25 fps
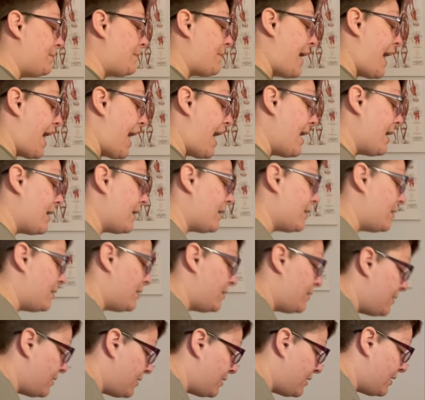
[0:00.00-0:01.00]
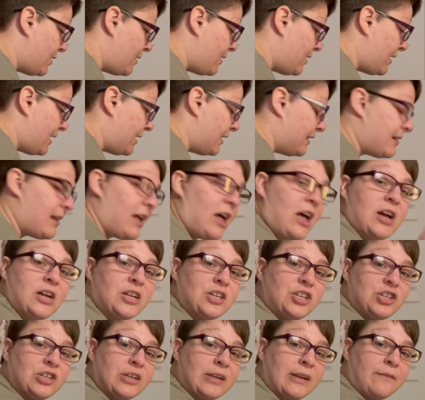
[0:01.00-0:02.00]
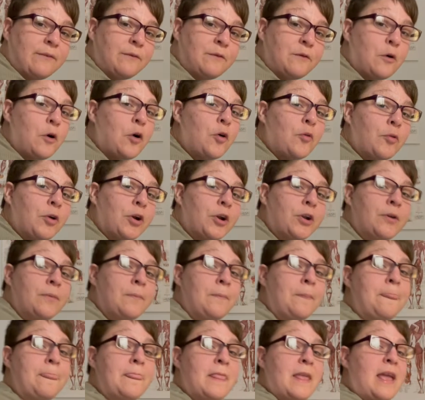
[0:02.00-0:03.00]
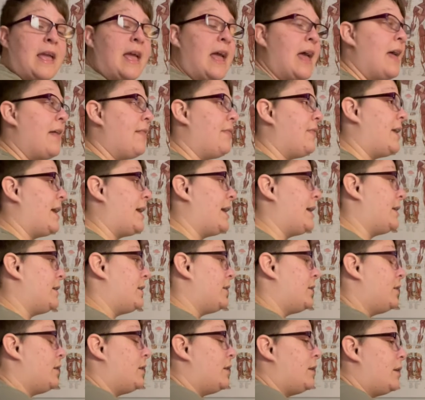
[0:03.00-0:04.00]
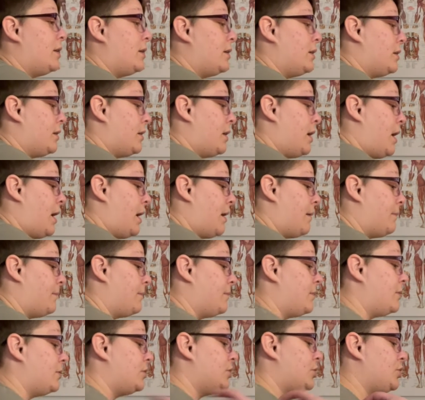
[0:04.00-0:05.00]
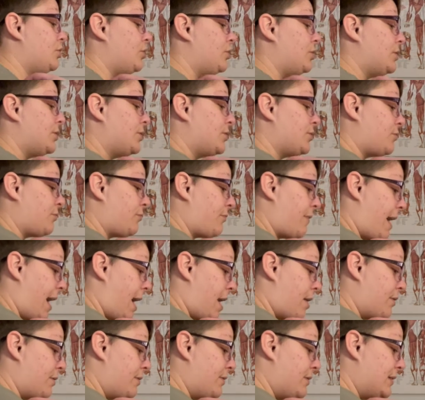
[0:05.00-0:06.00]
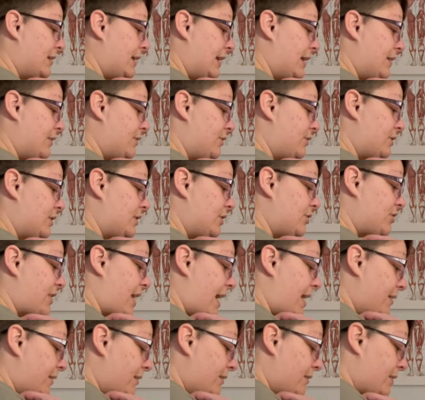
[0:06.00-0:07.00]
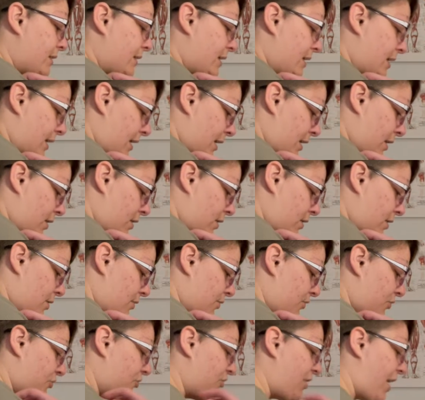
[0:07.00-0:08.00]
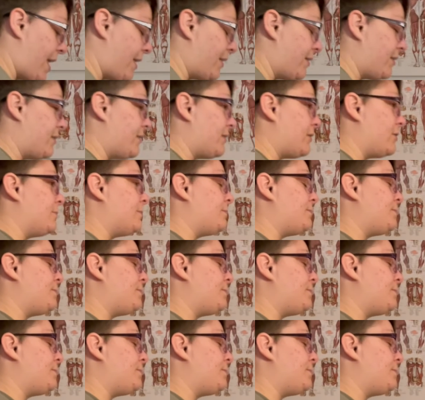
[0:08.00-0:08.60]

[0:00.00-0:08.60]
back is hunching forward, and then shoulders round into chest, enclosed chest.